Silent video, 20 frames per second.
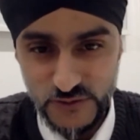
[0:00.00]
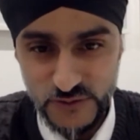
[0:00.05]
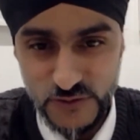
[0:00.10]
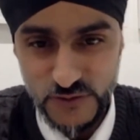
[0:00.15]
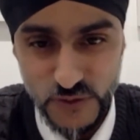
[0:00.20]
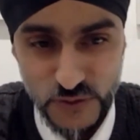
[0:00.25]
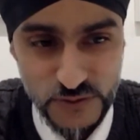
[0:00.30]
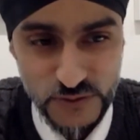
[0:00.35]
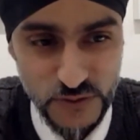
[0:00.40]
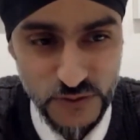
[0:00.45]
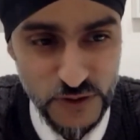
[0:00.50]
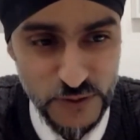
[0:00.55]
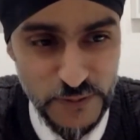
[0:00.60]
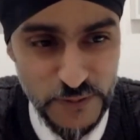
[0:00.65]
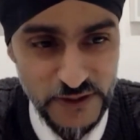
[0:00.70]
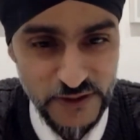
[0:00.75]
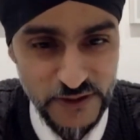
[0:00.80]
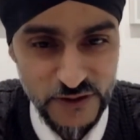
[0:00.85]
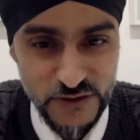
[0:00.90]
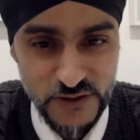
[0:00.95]
talk
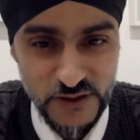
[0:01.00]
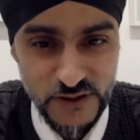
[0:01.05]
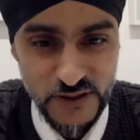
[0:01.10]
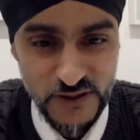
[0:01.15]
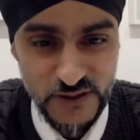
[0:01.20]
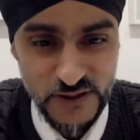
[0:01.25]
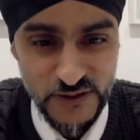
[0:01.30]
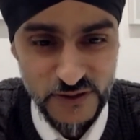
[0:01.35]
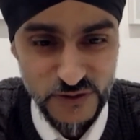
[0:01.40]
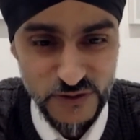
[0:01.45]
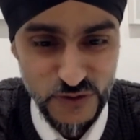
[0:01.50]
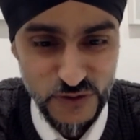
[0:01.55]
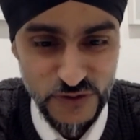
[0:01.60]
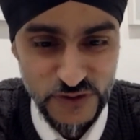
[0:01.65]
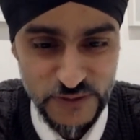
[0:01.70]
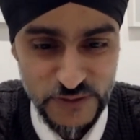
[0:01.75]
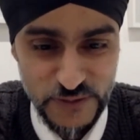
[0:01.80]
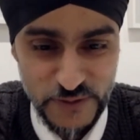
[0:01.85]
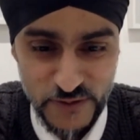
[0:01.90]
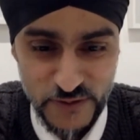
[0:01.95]
about these sort of
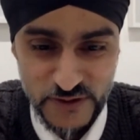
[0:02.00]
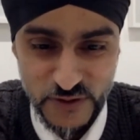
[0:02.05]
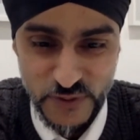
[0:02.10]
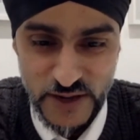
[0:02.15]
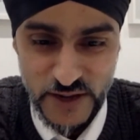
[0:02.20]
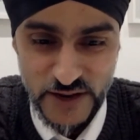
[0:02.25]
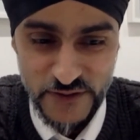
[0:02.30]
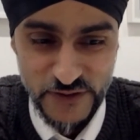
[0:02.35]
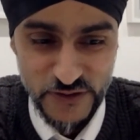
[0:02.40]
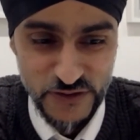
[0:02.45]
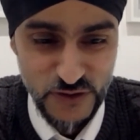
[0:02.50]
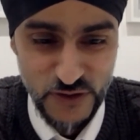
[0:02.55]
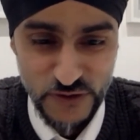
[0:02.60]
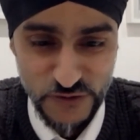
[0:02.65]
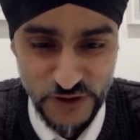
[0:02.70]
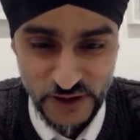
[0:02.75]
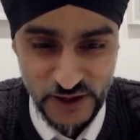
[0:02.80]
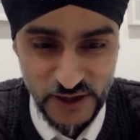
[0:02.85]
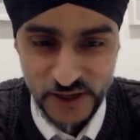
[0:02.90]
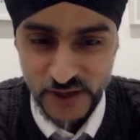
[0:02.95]
experiences we're having. So I
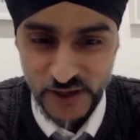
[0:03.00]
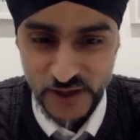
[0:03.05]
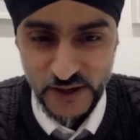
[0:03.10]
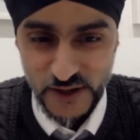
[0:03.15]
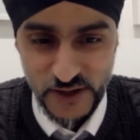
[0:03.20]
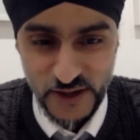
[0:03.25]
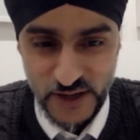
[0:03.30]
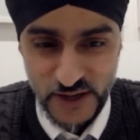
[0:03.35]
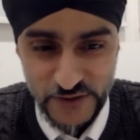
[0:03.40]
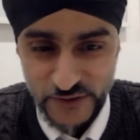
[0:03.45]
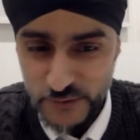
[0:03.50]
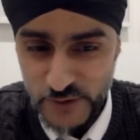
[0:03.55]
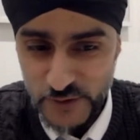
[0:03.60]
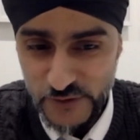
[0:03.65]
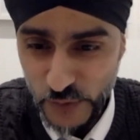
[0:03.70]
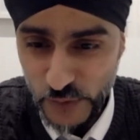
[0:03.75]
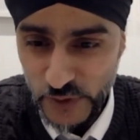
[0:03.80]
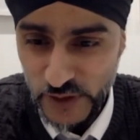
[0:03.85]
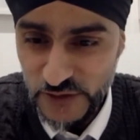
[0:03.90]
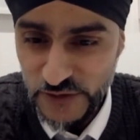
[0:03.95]
think have them
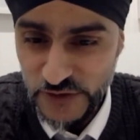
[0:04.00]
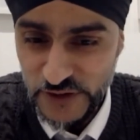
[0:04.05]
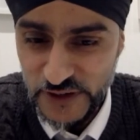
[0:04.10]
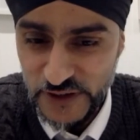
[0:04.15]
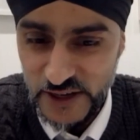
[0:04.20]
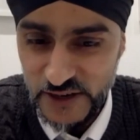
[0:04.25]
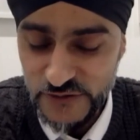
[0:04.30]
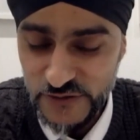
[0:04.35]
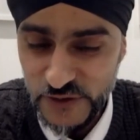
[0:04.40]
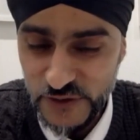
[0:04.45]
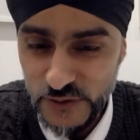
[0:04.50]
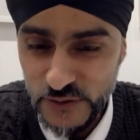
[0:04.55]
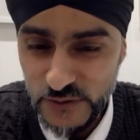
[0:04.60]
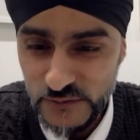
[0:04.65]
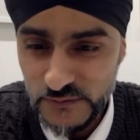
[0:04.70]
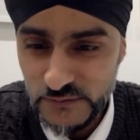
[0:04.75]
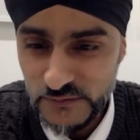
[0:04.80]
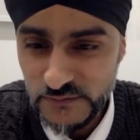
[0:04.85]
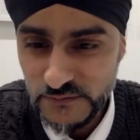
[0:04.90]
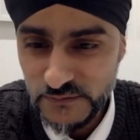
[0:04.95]
every week if you can,
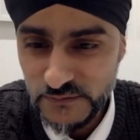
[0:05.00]
Phil.